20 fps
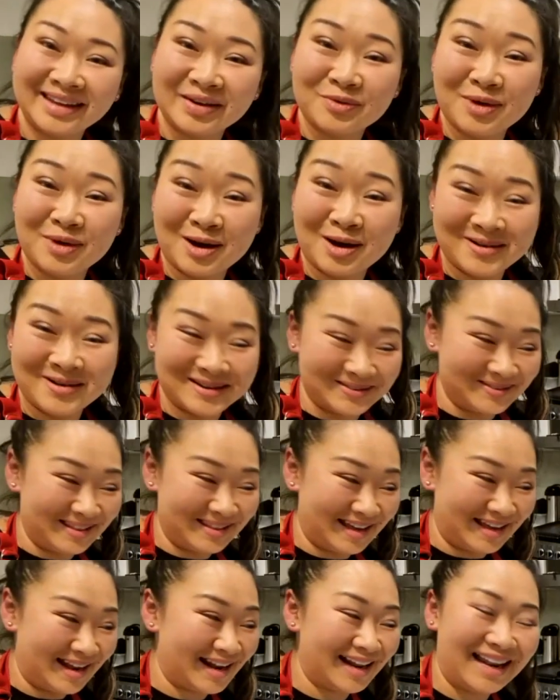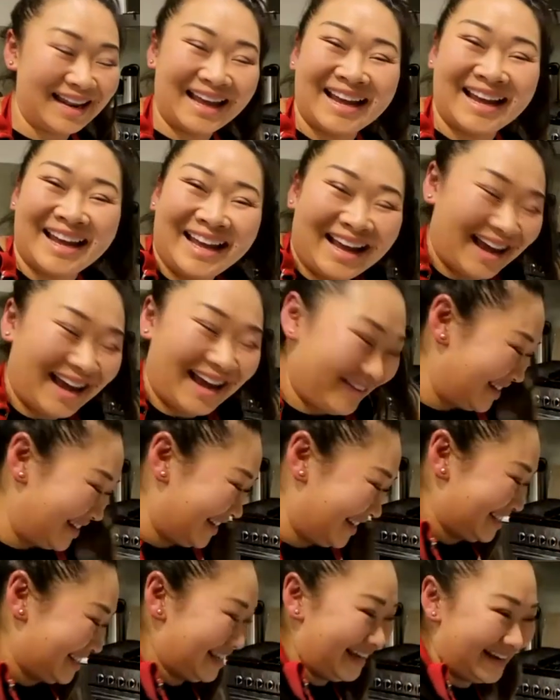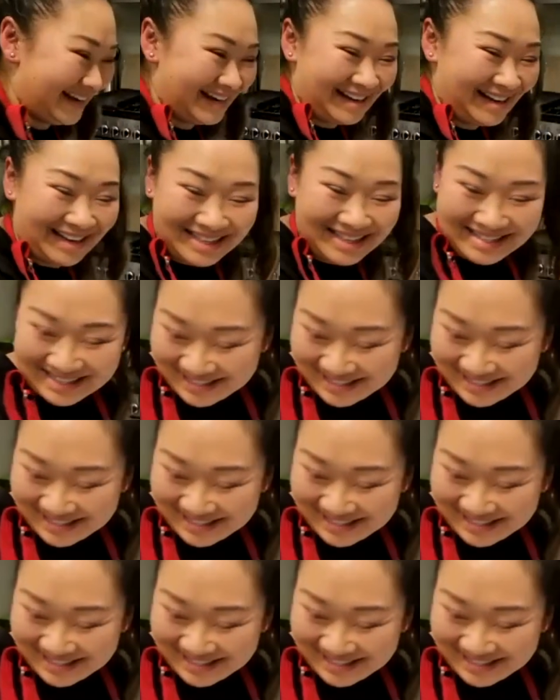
While we're doing that, I just set it at